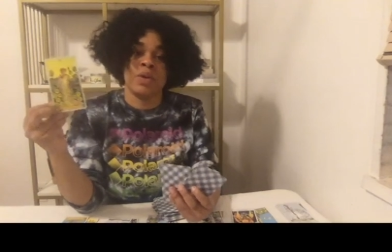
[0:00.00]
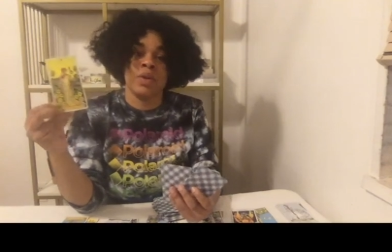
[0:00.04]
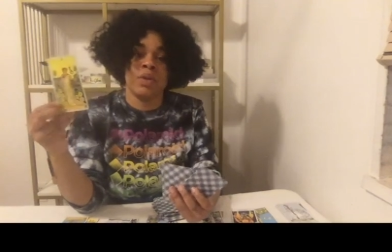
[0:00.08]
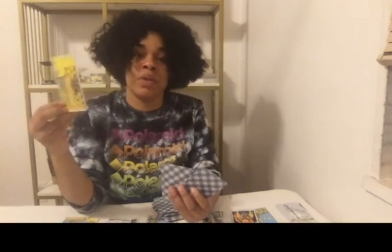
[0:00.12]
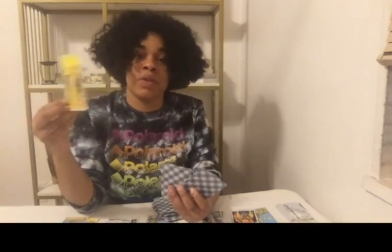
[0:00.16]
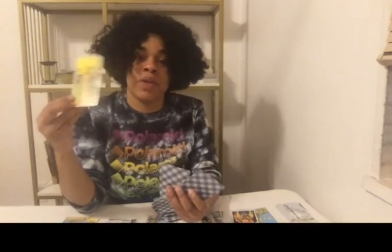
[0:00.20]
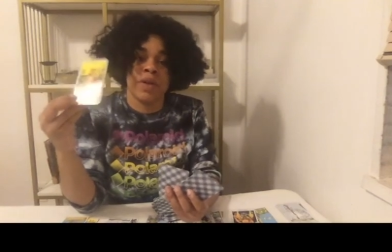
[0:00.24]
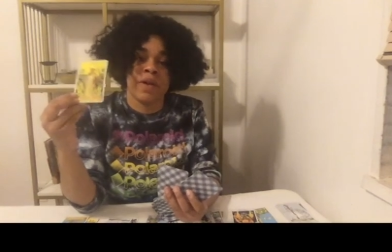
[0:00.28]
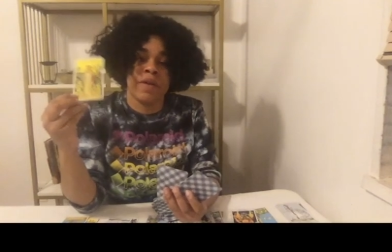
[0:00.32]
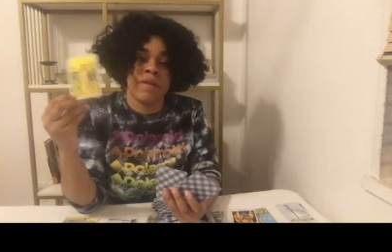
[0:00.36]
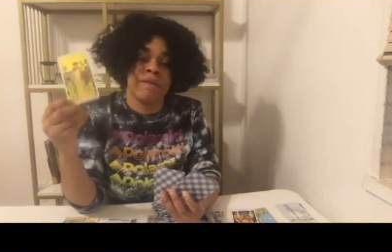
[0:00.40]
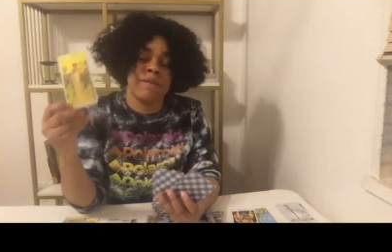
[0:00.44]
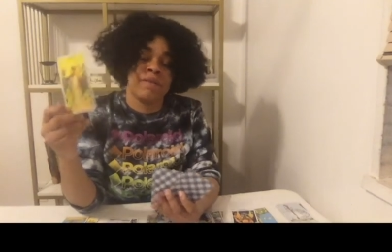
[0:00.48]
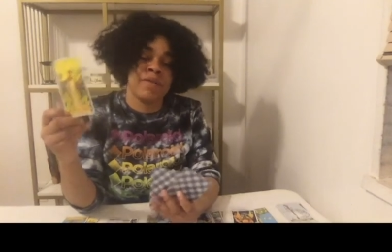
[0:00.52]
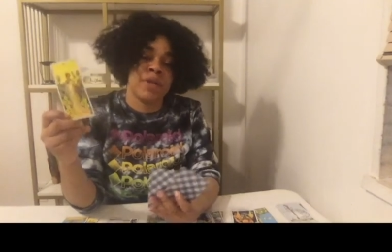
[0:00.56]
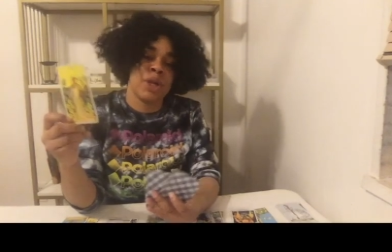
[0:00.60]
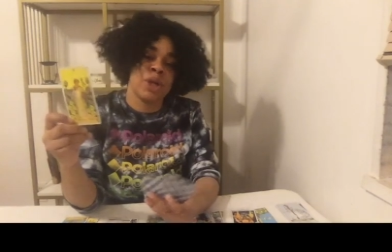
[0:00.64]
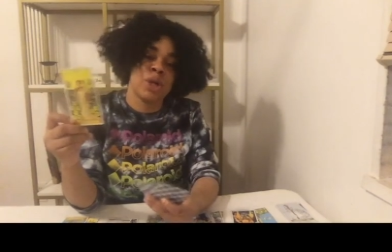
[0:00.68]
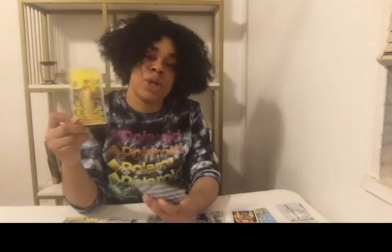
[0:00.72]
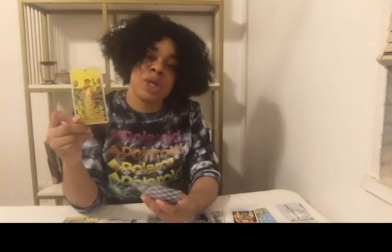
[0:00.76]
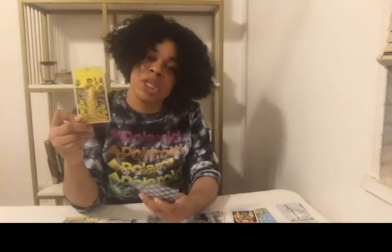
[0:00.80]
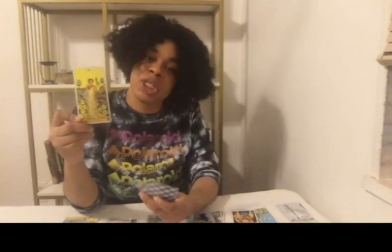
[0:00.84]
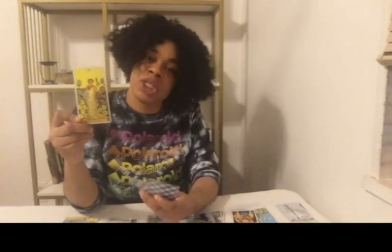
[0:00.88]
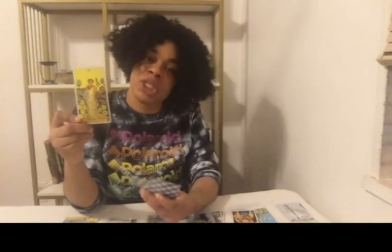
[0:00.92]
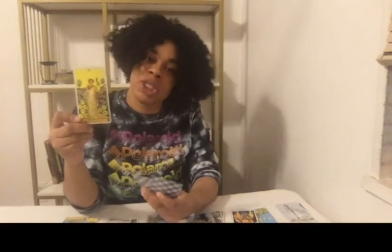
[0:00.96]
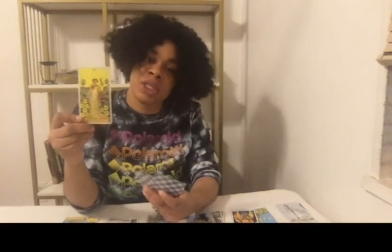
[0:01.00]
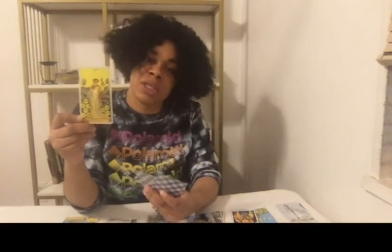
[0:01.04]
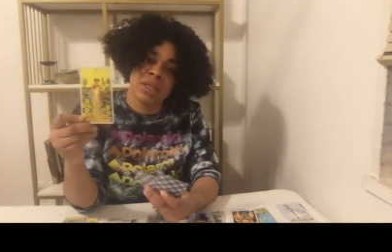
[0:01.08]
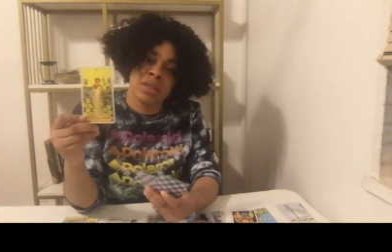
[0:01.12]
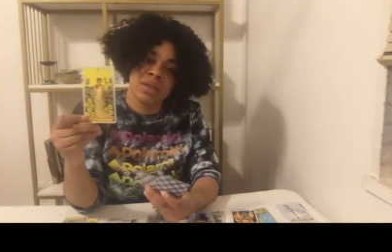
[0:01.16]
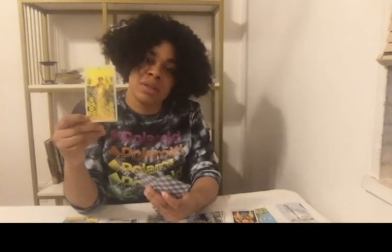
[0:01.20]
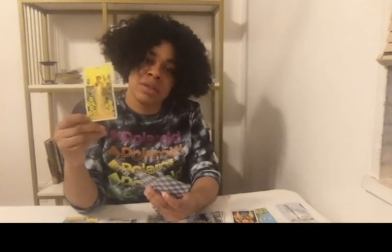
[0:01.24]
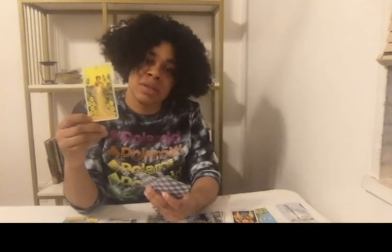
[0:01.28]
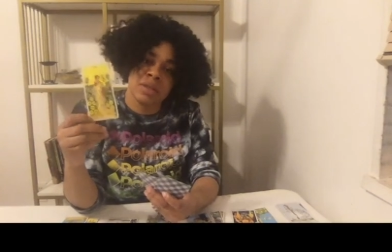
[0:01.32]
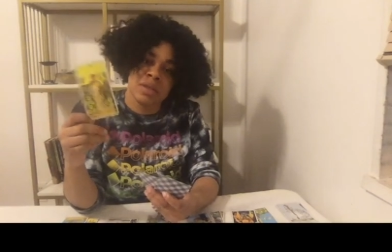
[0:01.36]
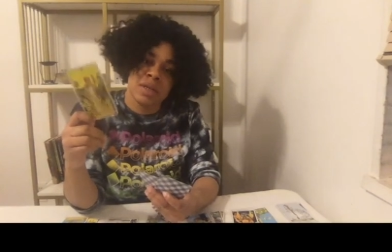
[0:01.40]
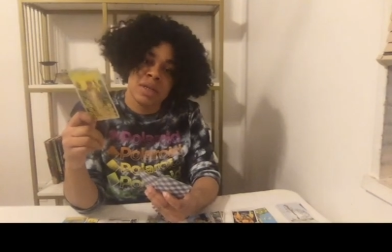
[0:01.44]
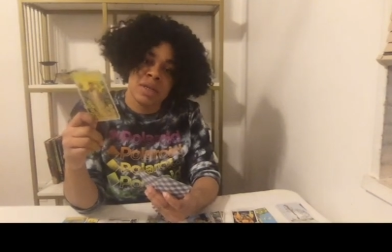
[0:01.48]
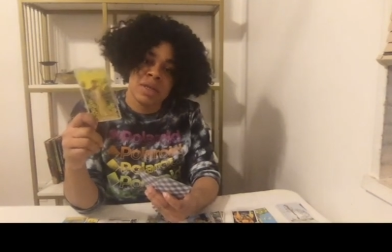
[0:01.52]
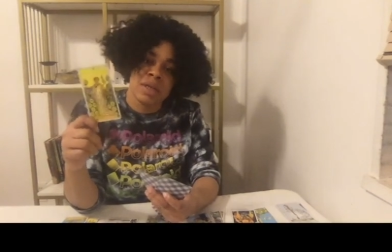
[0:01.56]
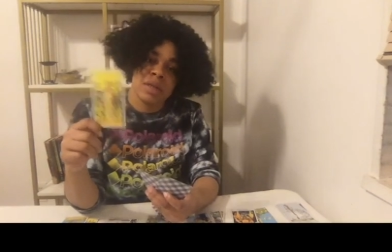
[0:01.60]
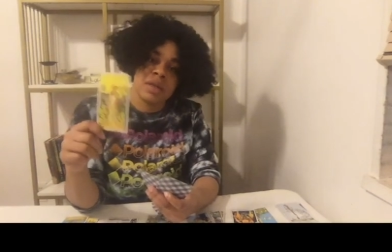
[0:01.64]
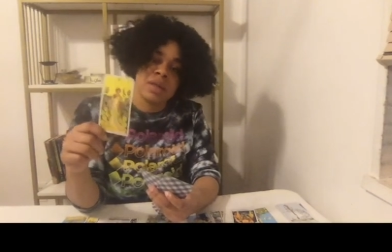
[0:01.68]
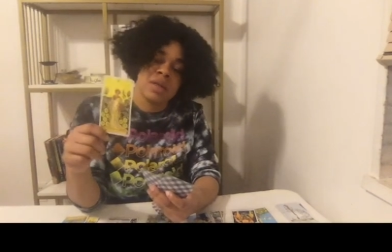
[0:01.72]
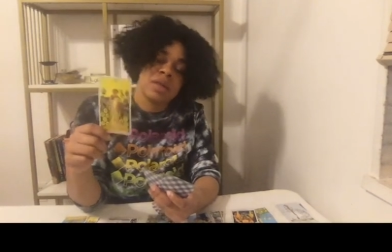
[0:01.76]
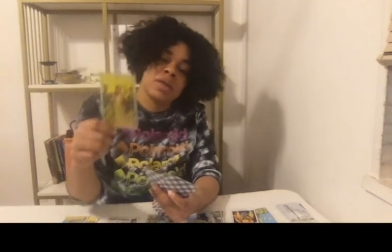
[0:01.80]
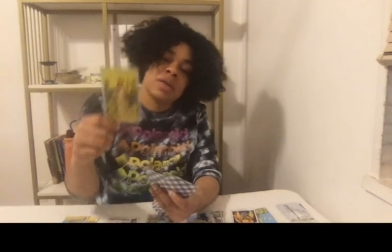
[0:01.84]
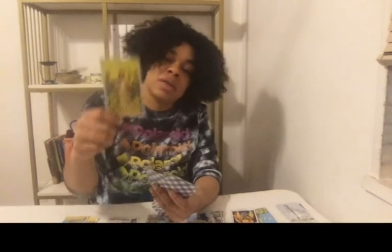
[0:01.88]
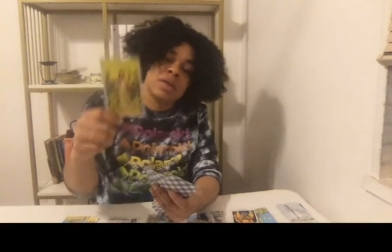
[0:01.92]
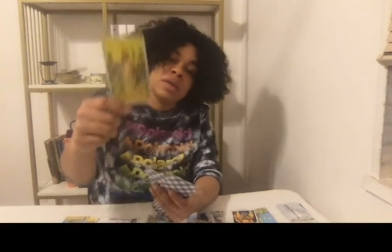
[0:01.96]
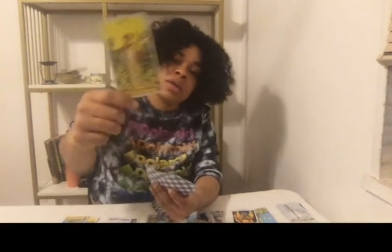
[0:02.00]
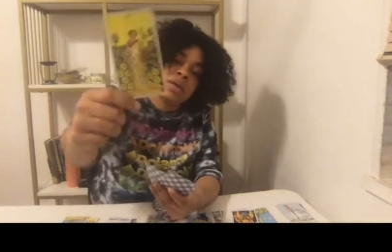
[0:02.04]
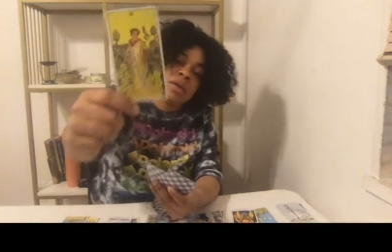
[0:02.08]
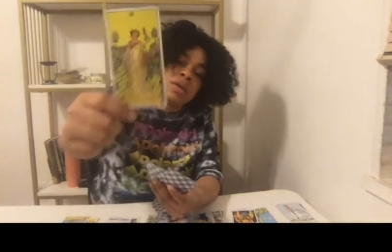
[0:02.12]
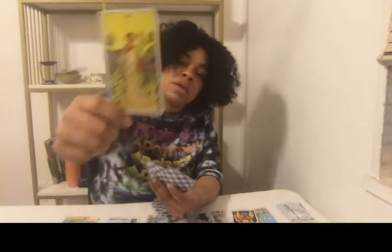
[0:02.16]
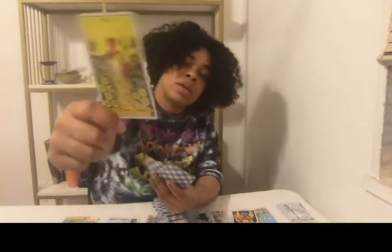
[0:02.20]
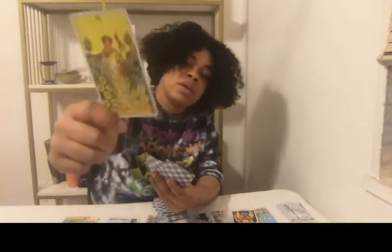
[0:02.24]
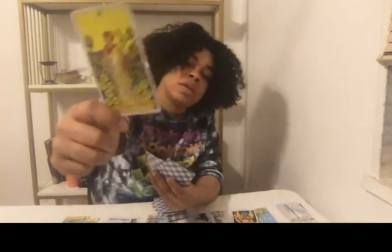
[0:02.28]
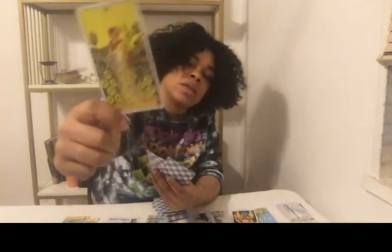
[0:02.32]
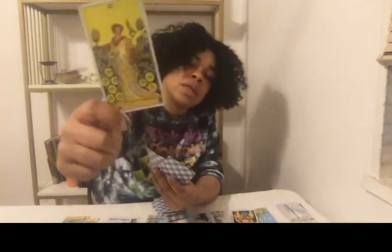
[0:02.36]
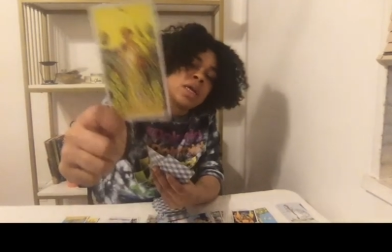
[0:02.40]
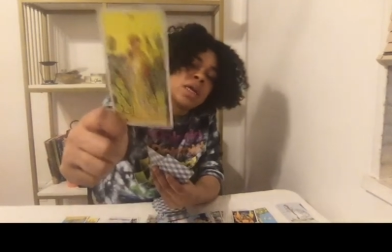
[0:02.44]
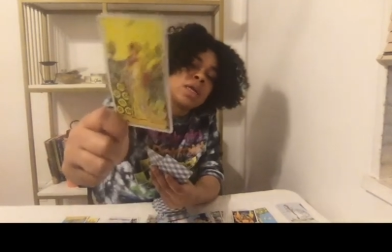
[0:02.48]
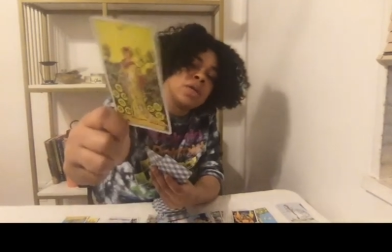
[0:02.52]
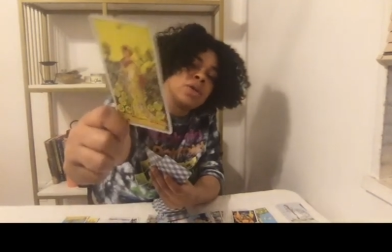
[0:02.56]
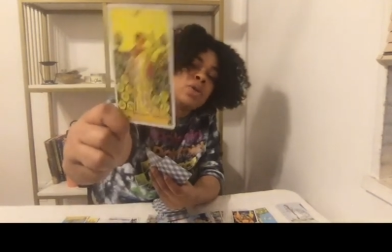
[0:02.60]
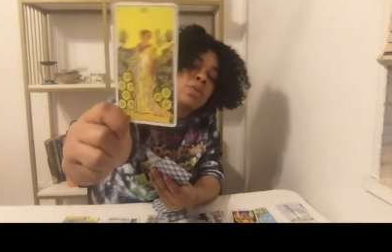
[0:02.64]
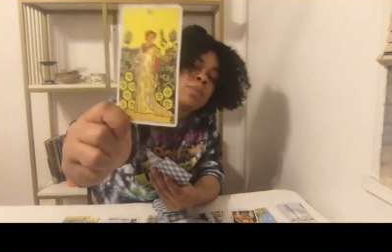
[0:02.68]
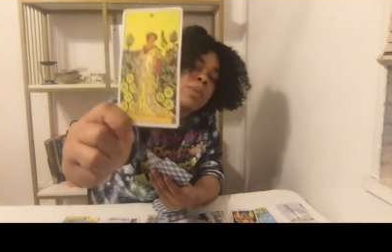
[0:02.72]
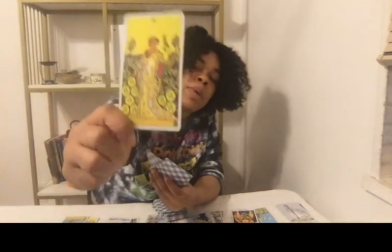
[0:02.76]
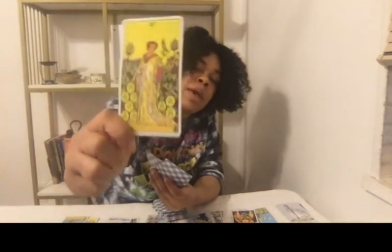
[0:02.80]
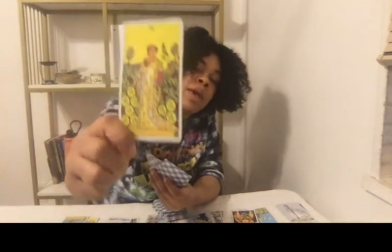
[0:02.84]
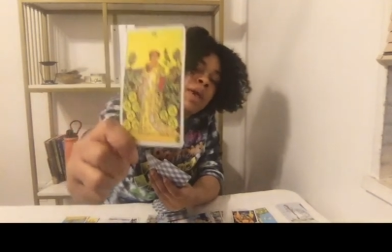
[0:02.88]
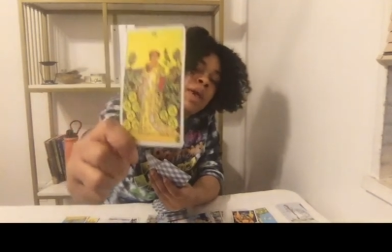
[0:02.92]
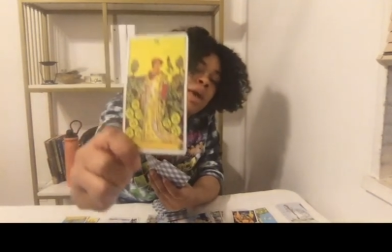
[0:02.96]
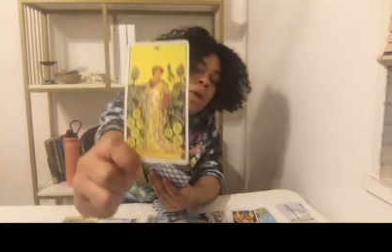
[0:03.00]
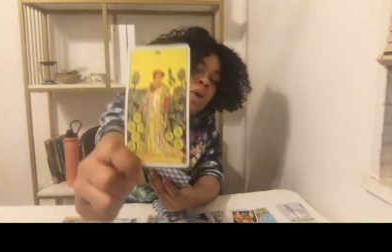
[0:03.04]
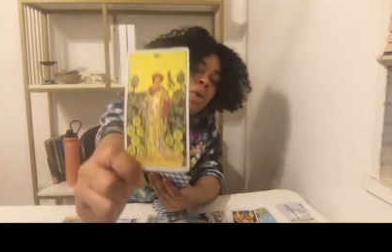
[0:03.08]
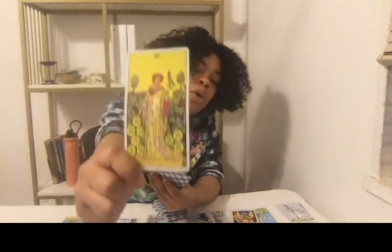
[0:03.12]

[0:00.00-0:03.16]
They're flourishing. They can do bad all